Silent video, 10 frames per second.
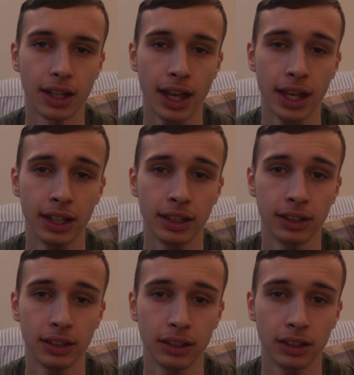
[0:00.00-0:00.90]
a
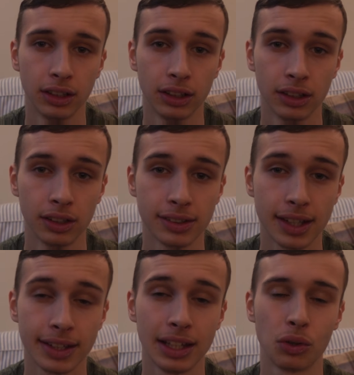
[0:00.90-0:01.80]

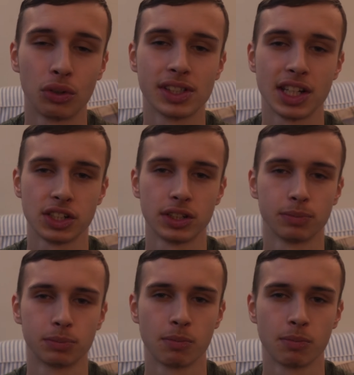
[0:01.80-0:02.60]
Saturday long run session.